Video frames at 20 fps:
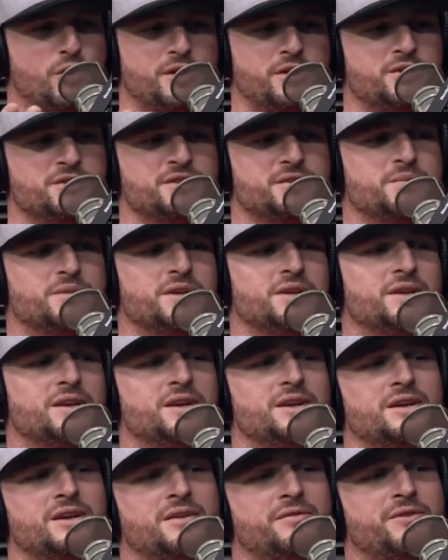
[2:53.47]
it used to be
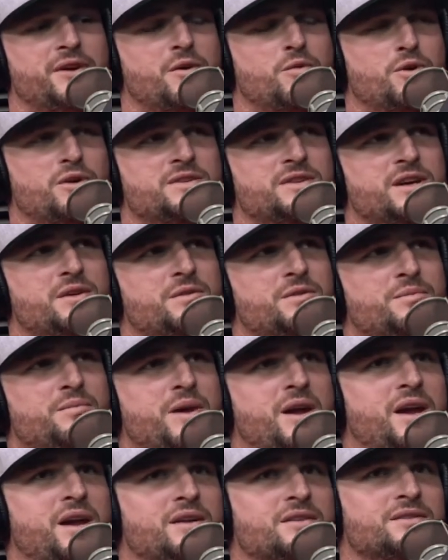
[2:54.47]
like if I worked out with
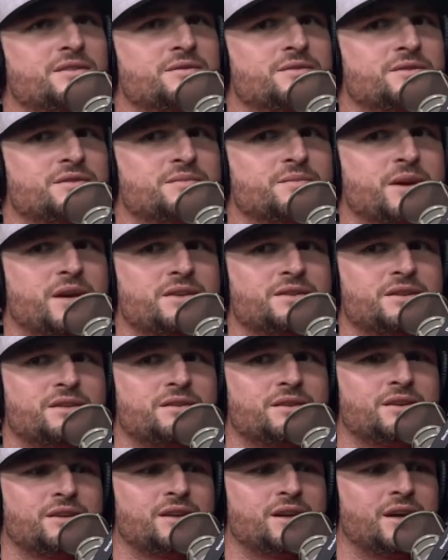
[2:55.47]
bands, it was
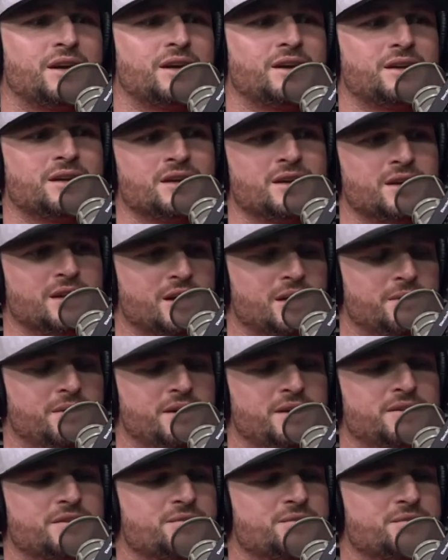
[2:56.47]
basically like, I mean,